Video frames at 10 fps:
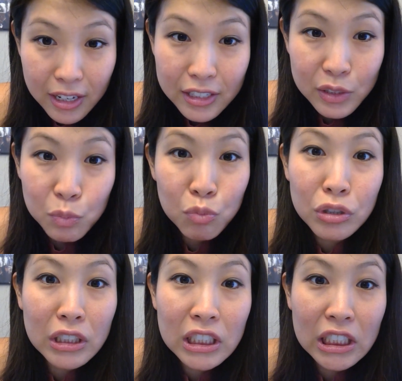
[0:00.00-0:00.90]
is
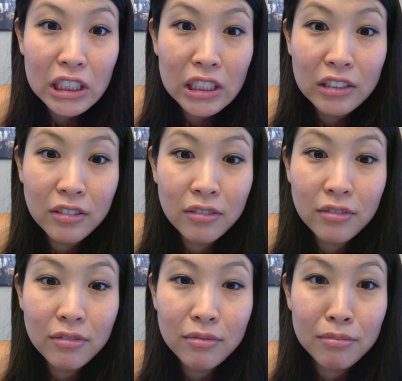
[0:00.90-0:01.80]
really
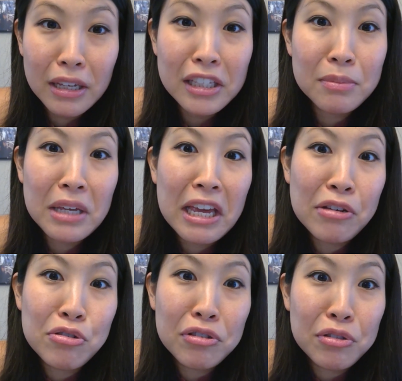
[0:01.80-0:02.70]
makes me
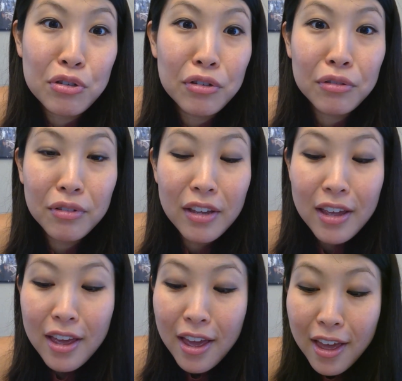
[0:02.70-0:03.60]
anxious too.
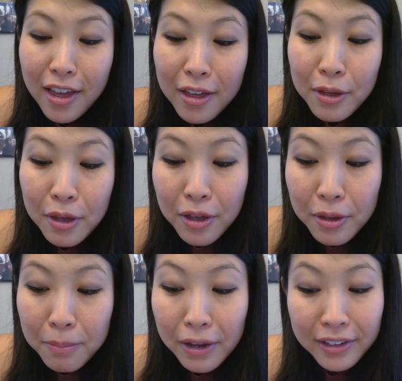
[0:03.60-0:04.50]

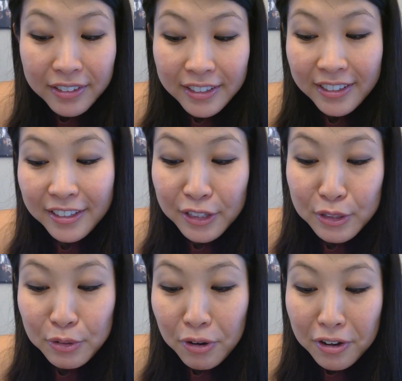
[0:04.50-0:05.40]
But
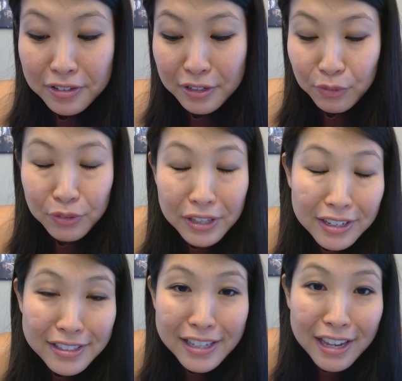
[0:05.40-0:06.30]
these are all different
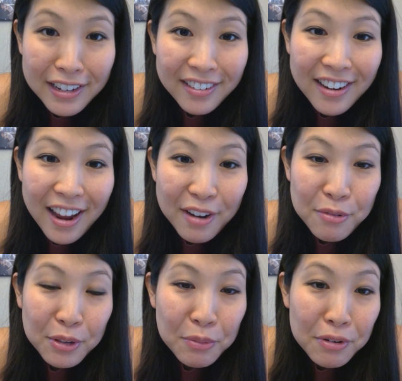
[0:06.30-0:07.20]
things that I
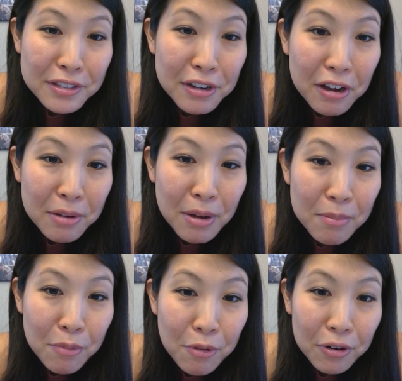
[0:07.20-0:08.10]
really want to talk about
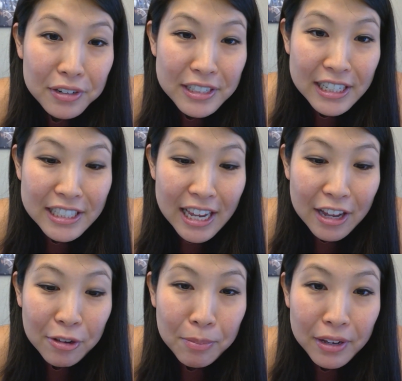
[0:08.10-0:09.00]
more in
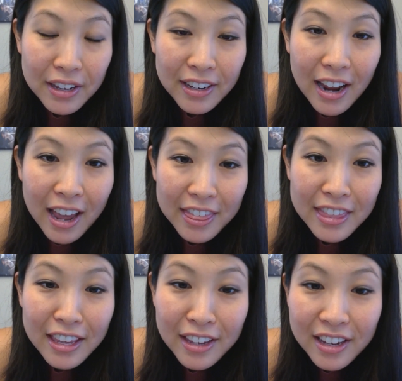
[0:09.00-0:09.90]
detail. But I
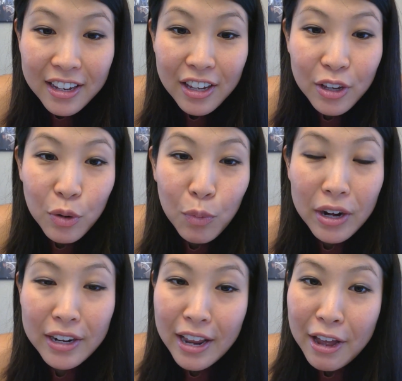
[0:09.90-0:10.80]
think
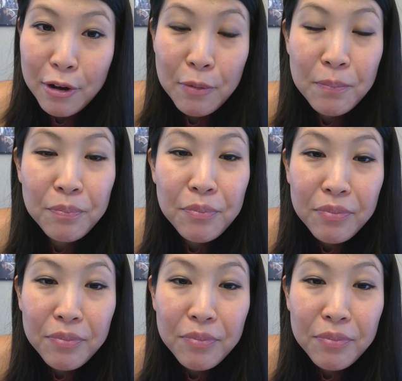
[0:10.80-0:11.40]
right now,